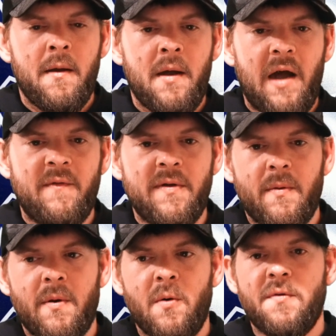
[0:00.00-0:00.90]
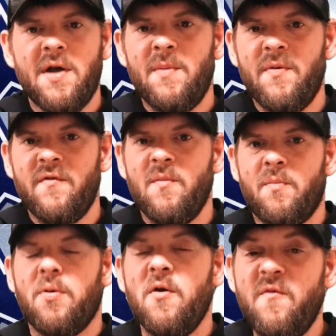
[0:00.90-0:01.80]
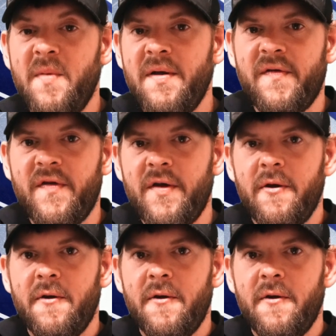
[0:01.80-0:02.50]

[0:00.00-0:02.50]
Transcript: having their own type of improvements.